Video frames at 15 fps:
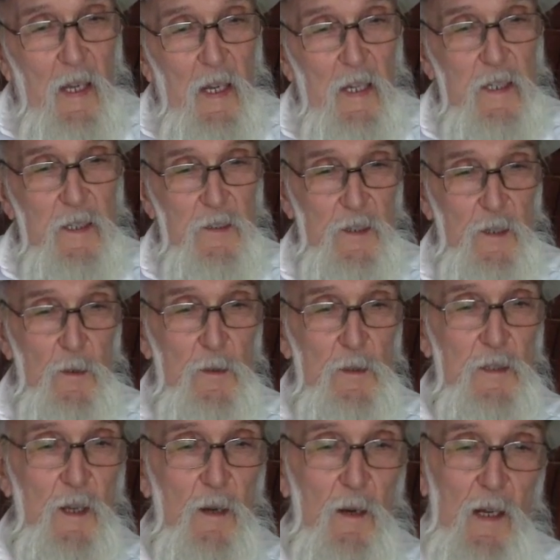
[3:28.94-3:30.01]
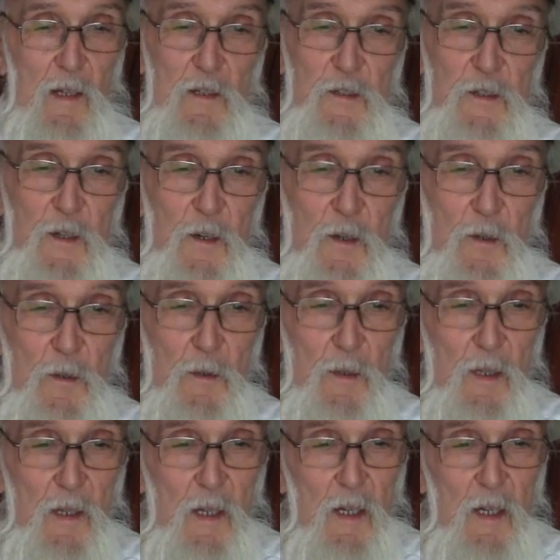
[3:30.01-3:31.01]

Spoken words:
It is also untrue